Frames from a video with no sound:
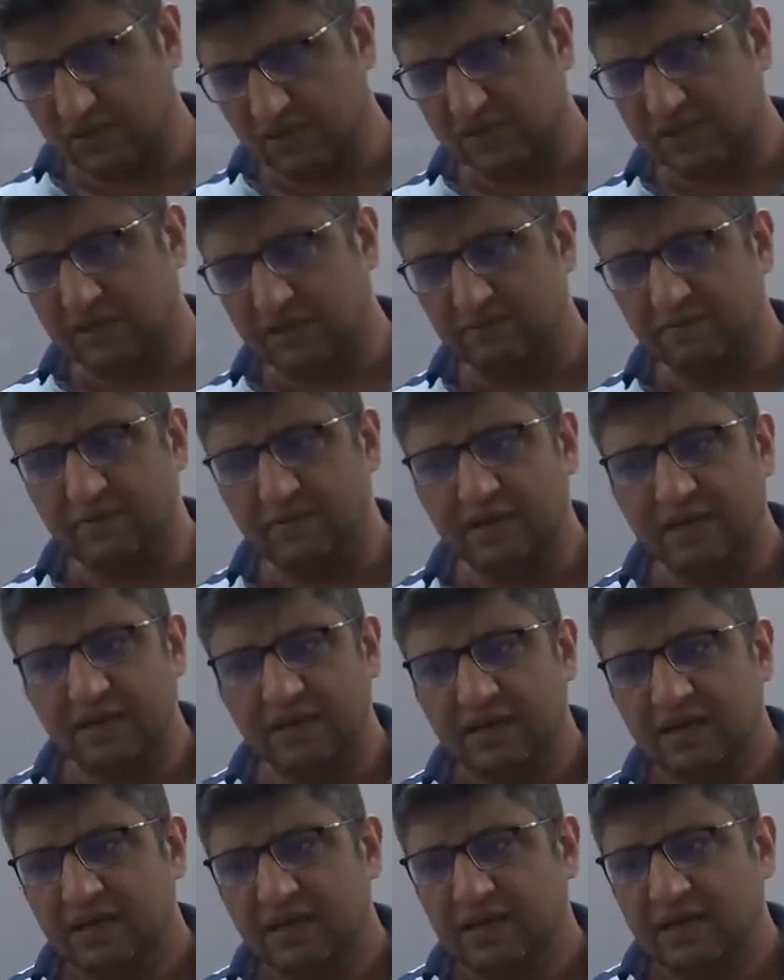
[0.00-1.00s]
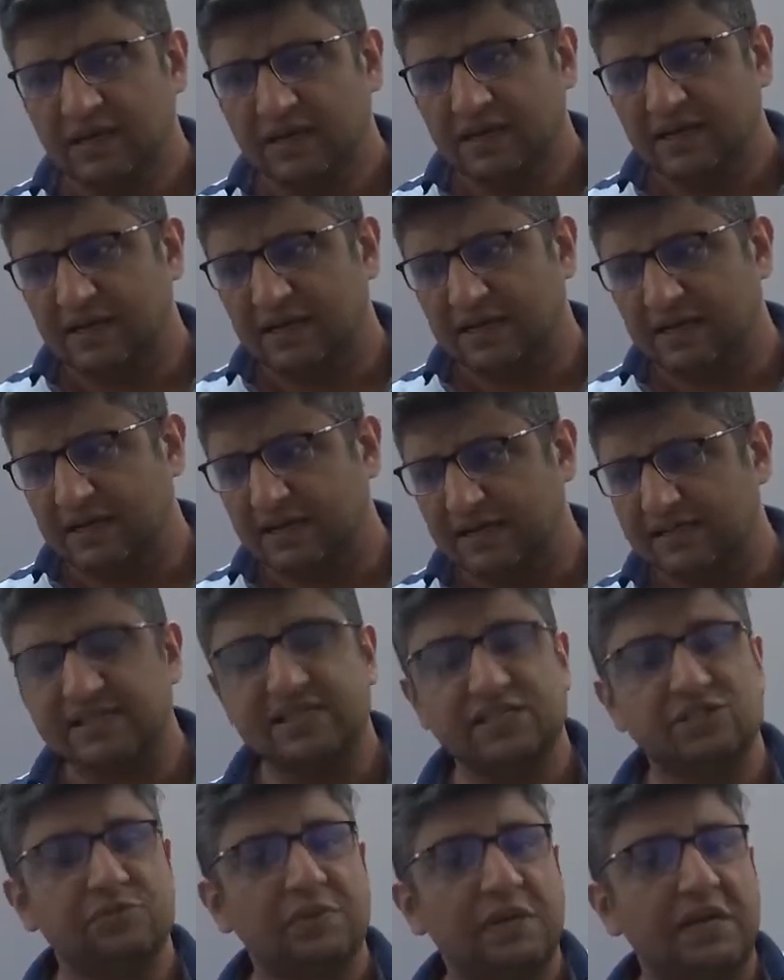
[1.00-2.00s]
some
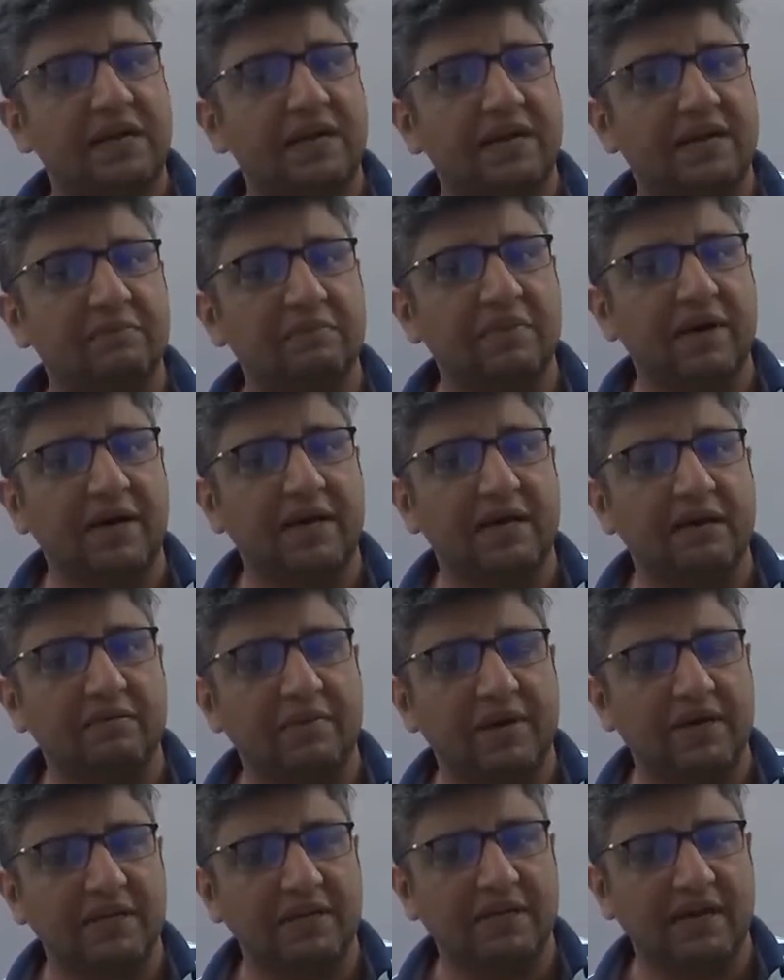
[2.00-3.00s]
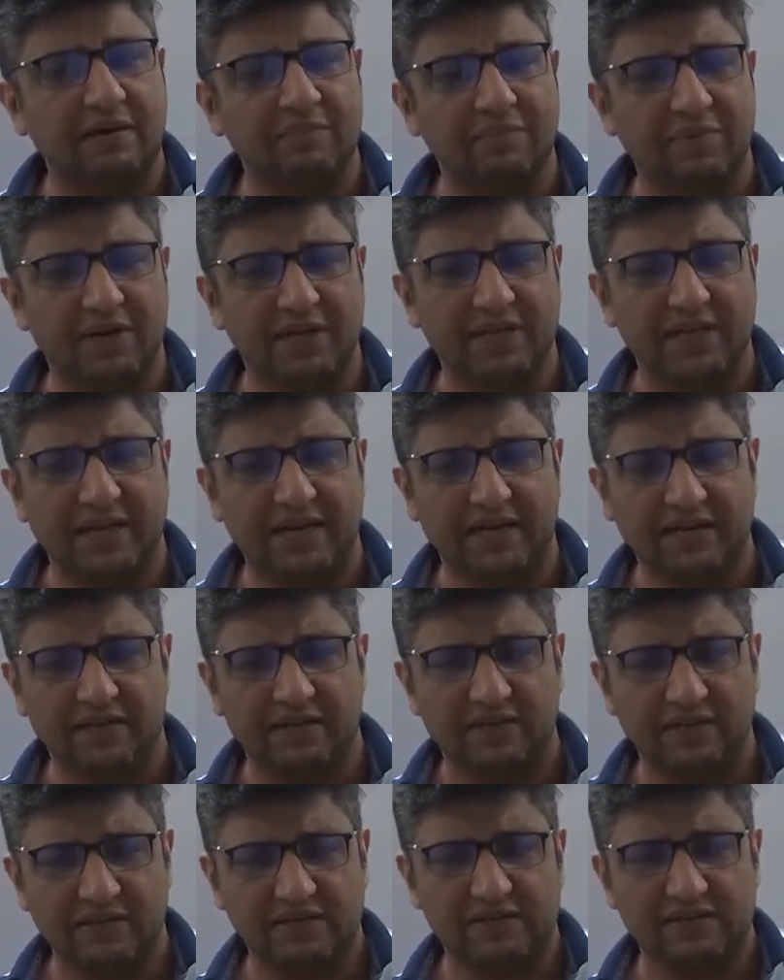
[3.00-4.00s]
assessment done by the company that
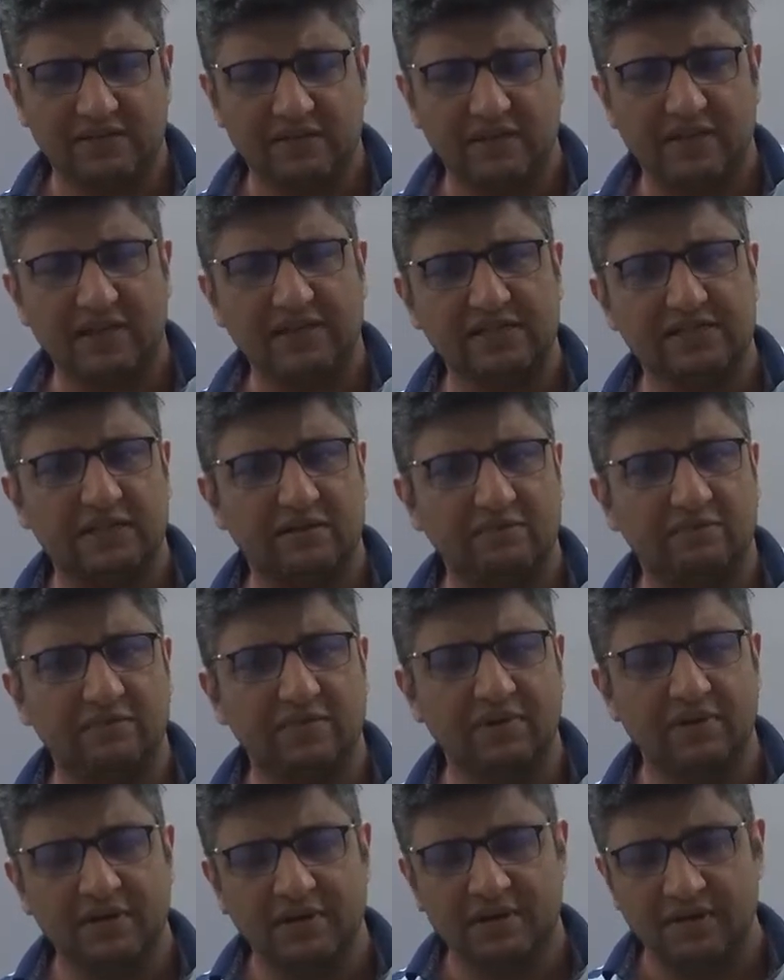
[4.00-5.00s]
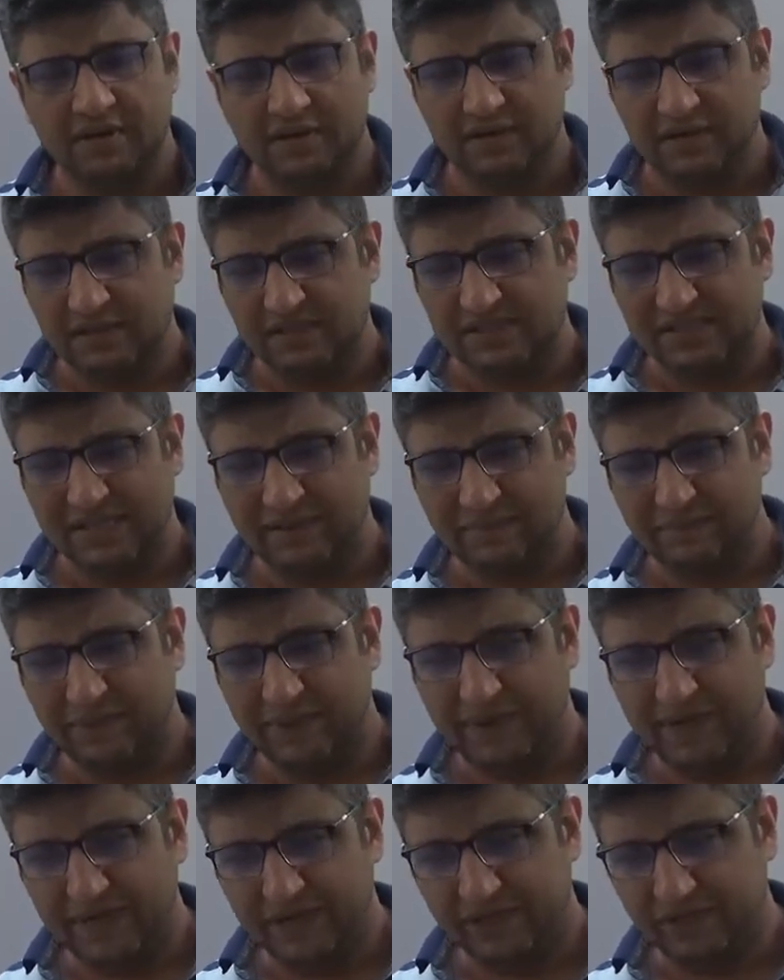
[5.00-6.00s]
there are some
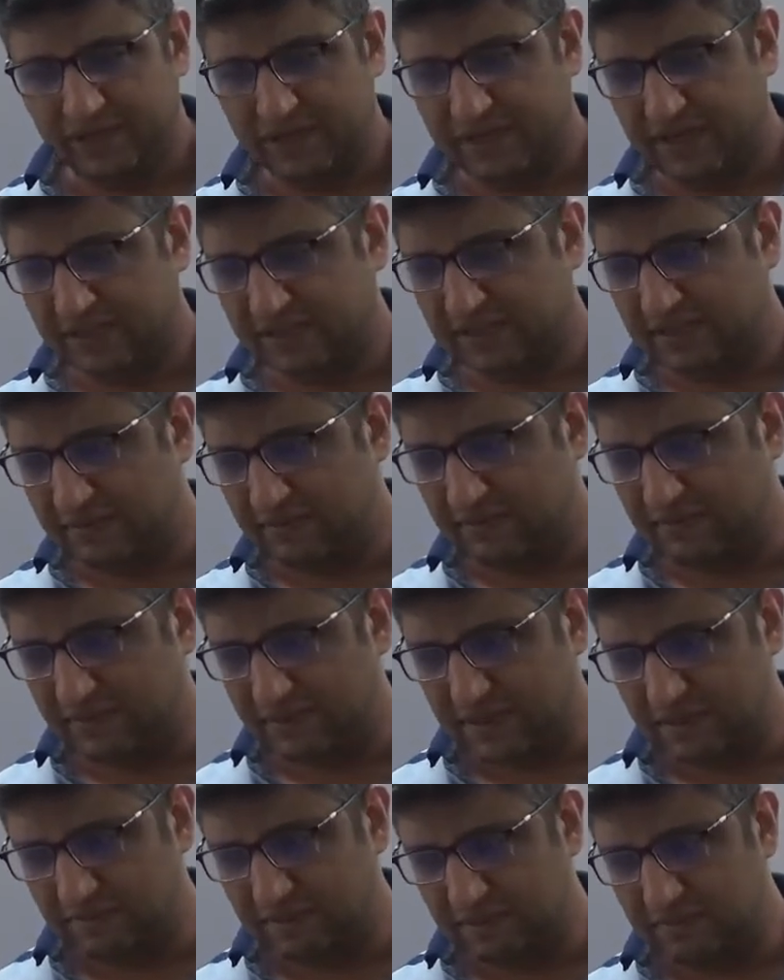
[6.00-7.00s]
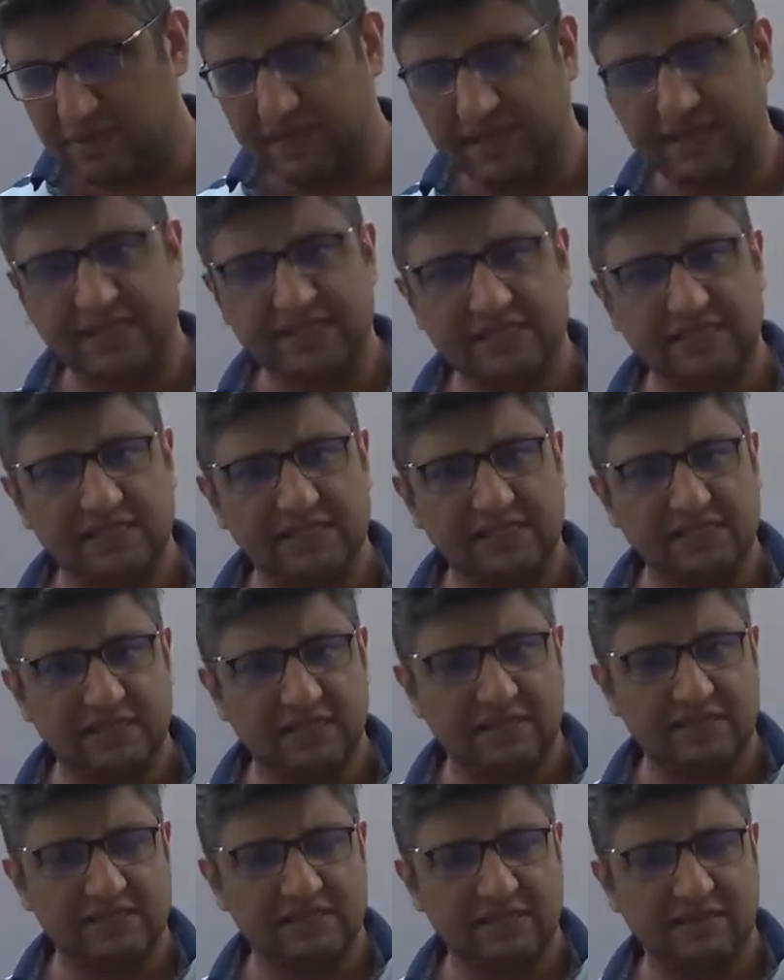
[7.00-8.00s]
seepage, there are some leakages,
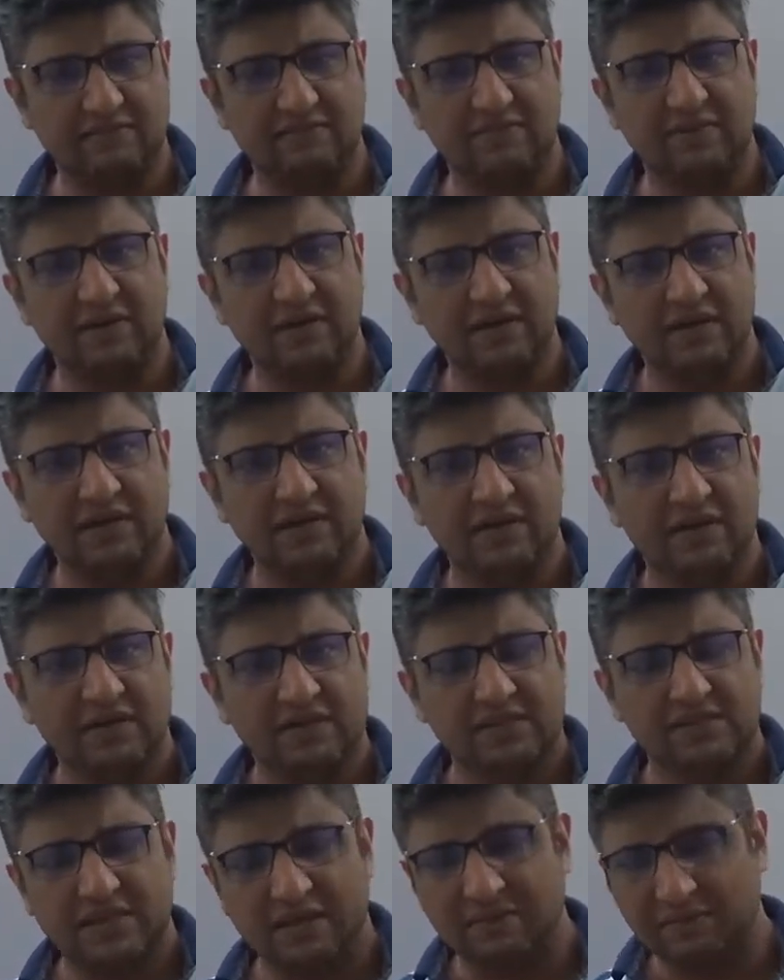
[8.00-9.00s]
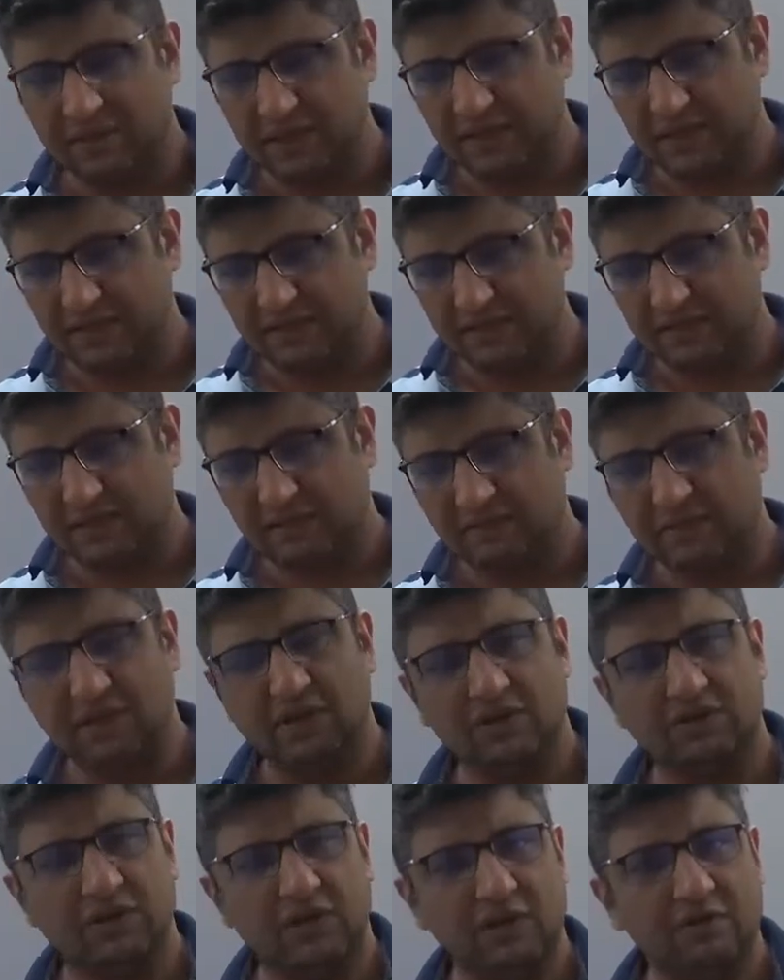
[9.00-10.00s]
there is something
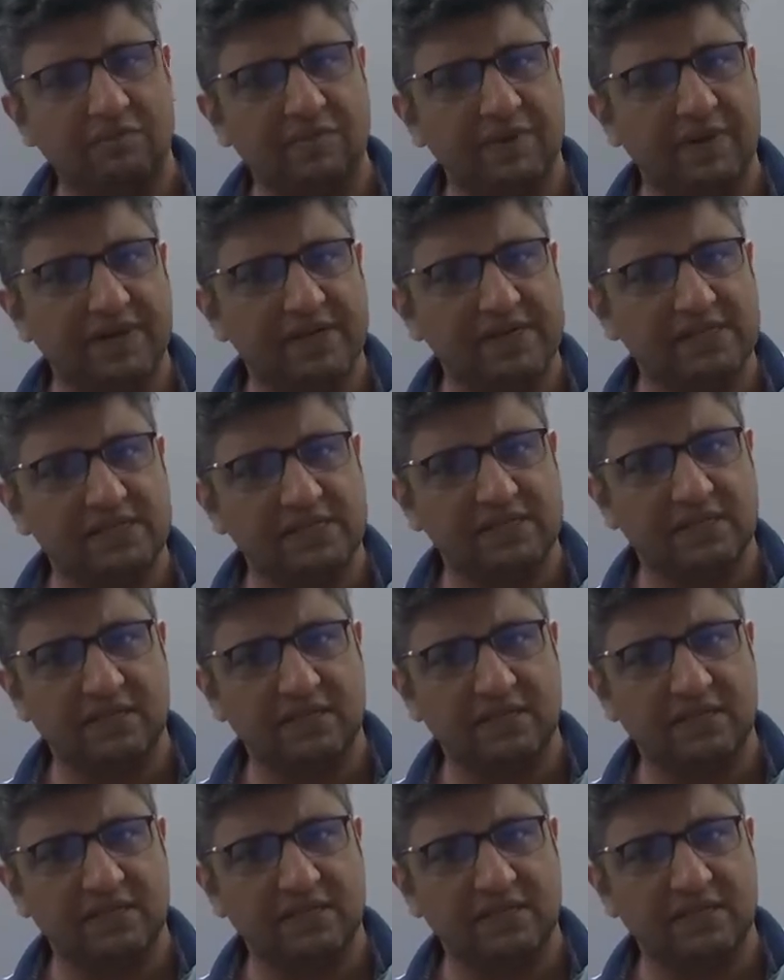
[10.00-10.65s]
on the repairs